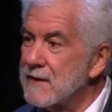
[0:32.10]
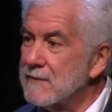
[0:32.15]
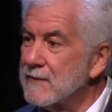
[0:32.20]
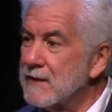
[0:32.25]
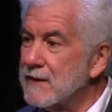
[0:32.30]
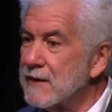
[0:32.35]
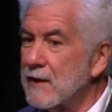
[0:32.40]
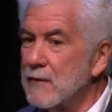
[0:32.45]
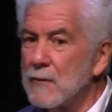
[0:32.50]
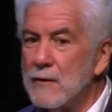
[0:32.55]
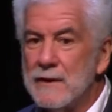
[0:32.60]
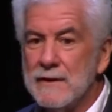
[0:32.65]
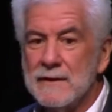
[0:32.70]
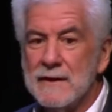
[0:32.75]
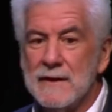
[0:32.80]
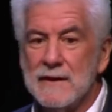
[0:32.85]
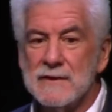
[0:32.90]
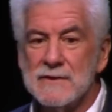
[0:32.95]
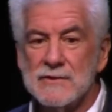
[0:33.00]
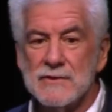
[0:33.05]
everything we
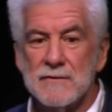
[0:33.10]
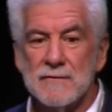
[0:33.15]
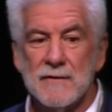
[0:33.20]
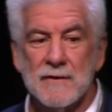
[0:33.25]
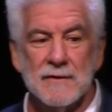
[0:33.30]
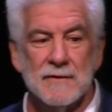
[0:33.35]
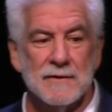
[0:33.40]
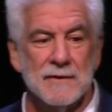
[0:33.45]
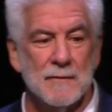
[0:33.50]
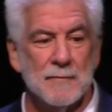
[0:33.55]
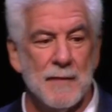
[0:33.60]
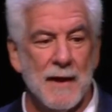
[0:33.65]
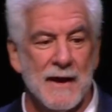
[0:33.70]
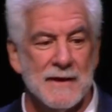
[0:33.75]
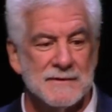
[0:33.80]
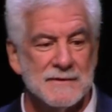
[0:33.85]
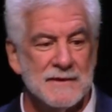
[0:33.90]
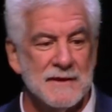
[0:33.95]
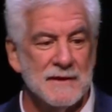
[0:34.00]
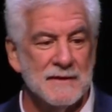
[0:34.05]
did, as you've heard in the
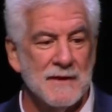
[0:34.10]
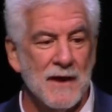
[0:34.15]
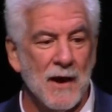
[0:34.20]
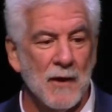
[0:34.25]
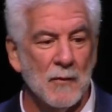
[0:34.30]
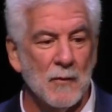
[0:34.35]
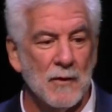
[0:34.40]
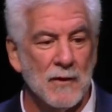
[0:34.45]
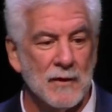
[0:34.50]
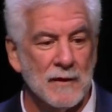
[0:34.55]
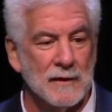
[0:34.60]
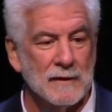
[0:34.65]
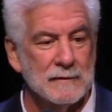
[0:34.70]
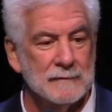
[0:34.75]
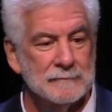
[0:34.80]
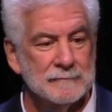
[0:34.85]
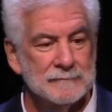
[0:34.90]
past, did not work.